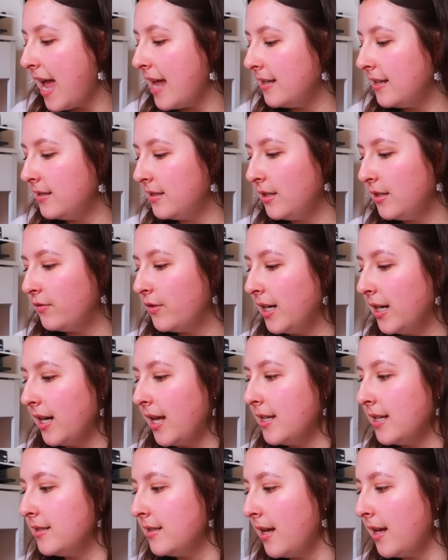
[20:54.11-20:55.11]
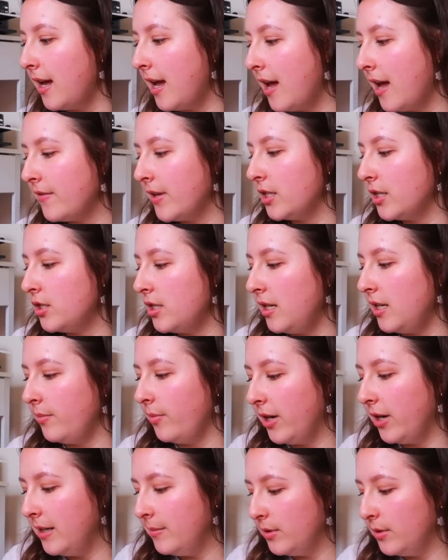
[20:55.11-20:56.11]
and have realised that I have actually
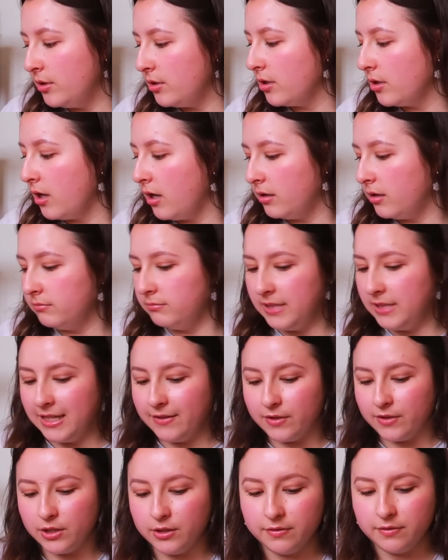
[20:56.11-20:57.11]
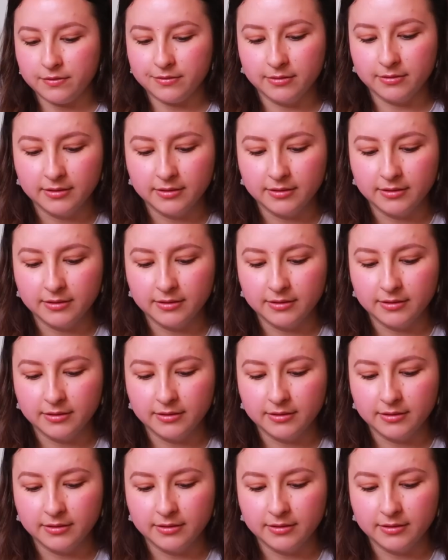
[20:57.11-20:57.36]
pretty much got near enough